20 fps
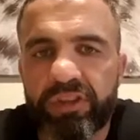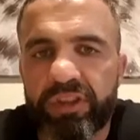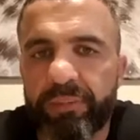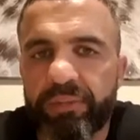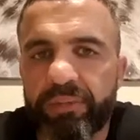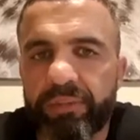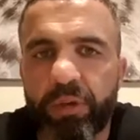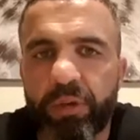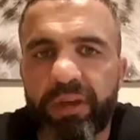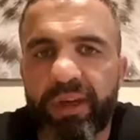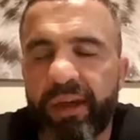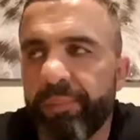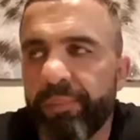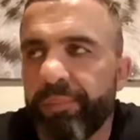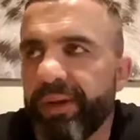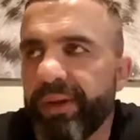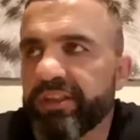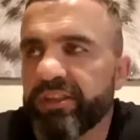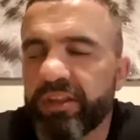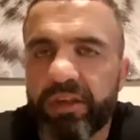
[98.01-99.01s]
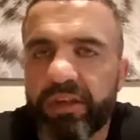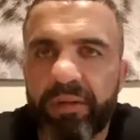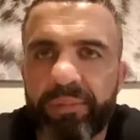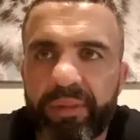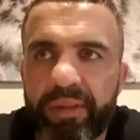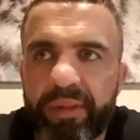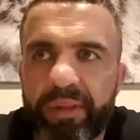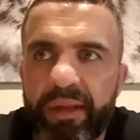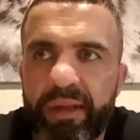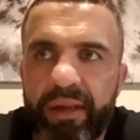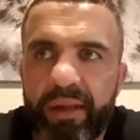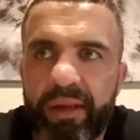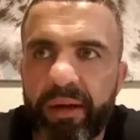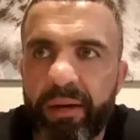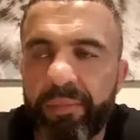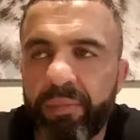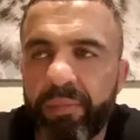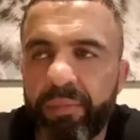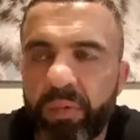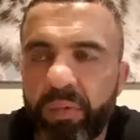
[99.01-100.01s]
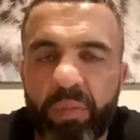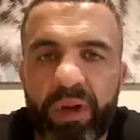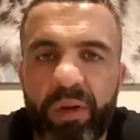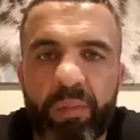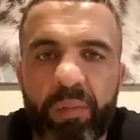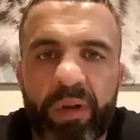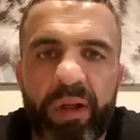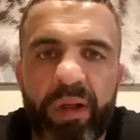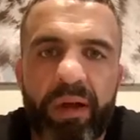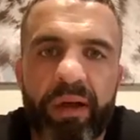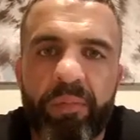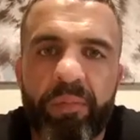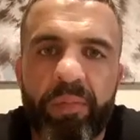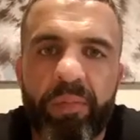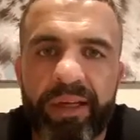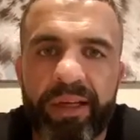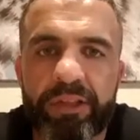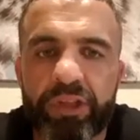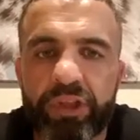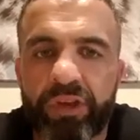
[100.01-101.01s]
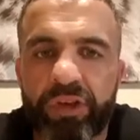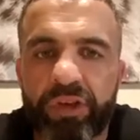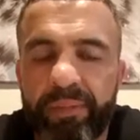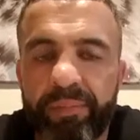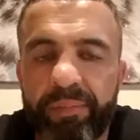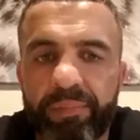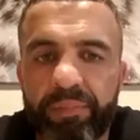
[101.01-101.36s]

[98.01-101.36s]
I'm still getting better when I can train